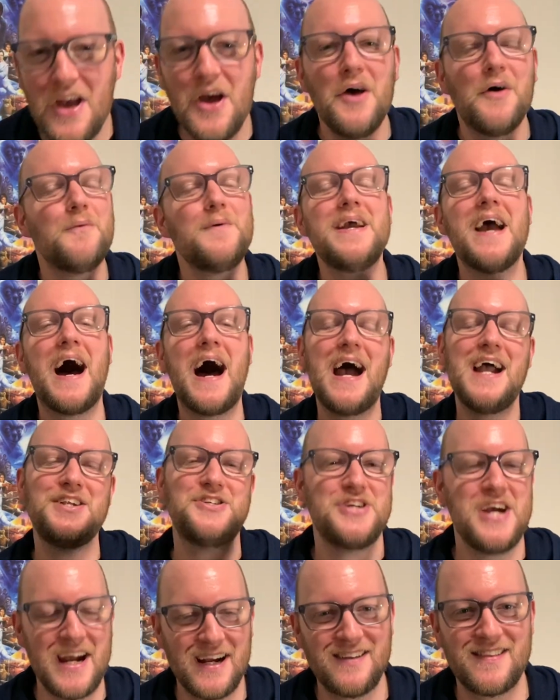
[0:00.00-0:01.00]
We
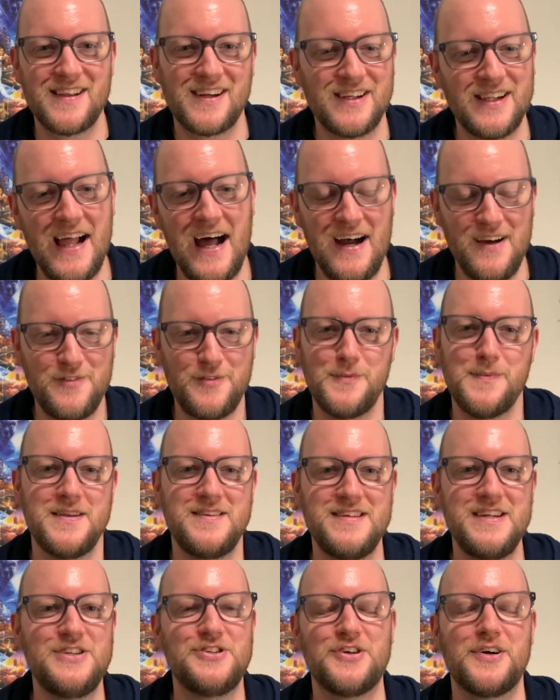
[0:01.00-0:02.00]
hijacked the class from the
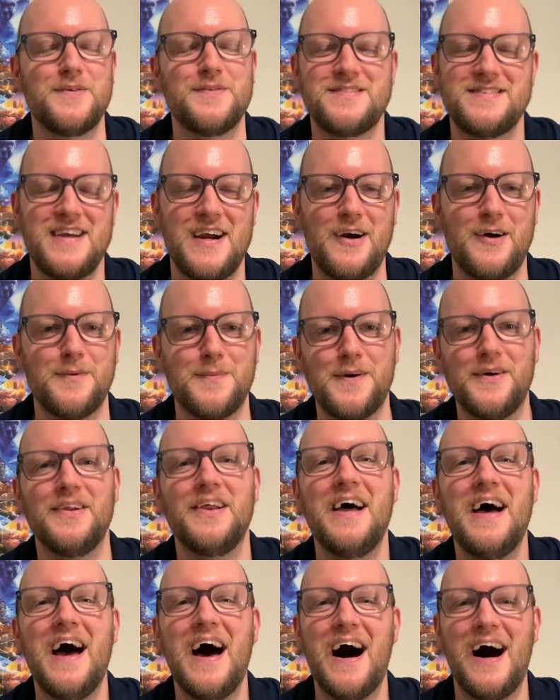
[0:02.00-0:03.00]
teacher. It was terrible.
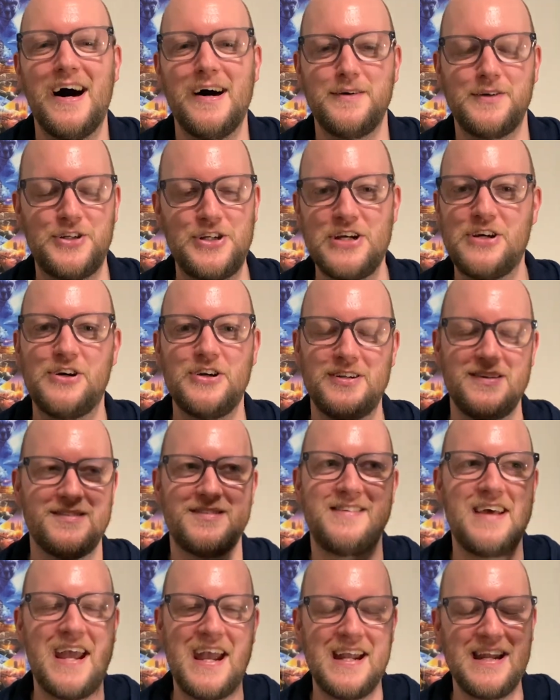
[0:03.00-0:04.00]
She couldn't
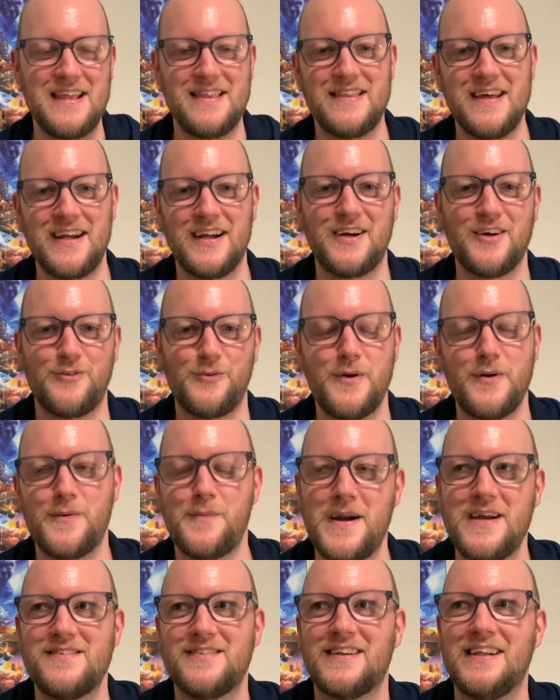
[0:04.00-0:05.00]
say anything because we were
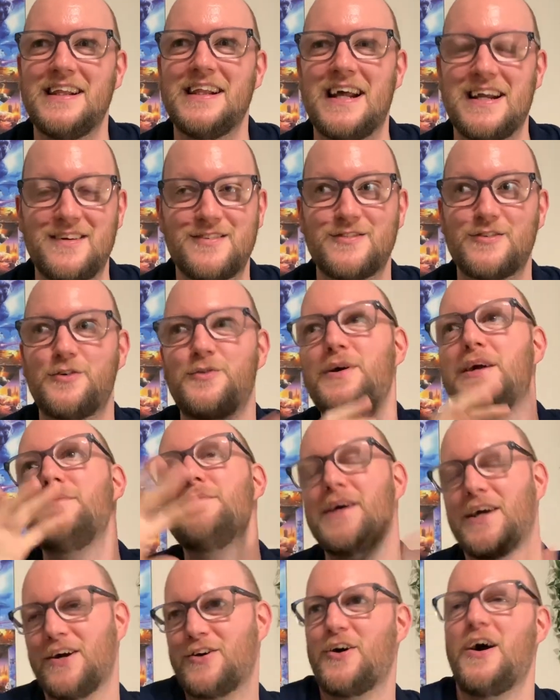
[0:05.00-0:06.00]
basically like
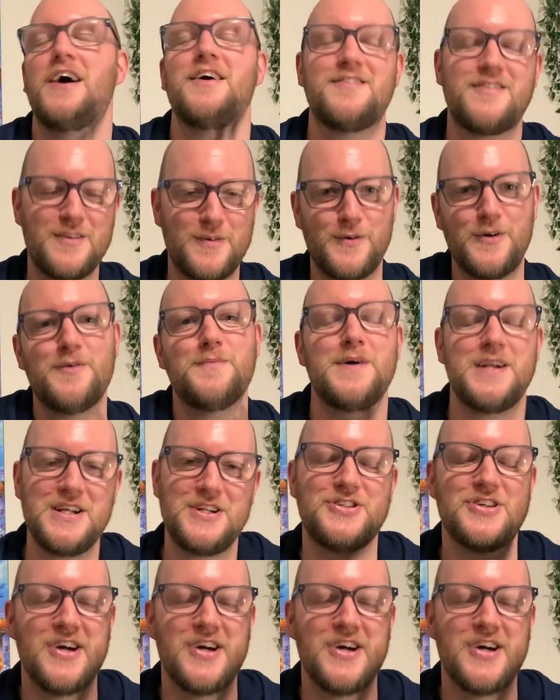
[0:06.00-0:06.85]
screaming across the room at each